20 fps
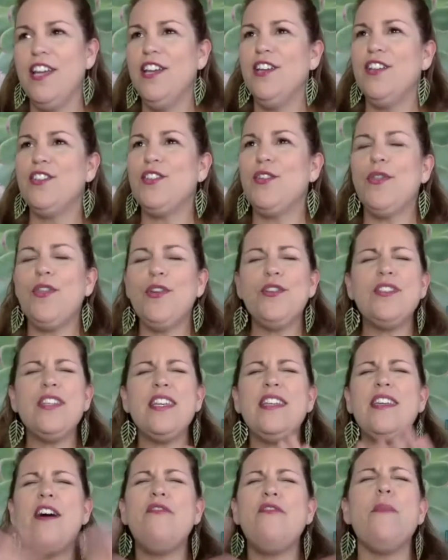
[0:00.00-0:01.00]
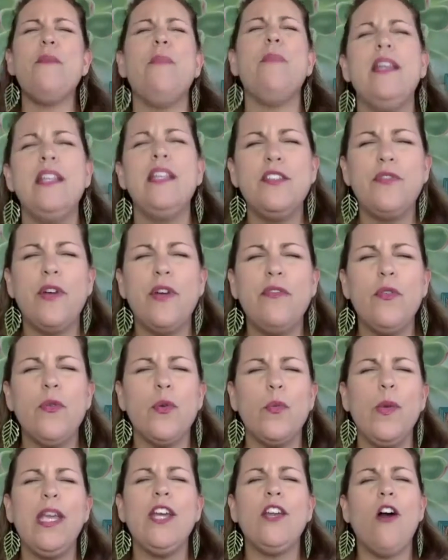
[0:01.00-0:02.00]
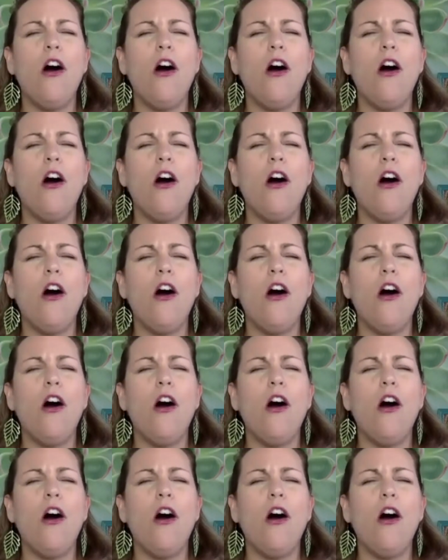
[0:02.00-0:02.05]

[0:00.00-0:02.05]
So there's enough abundance for everyone. We can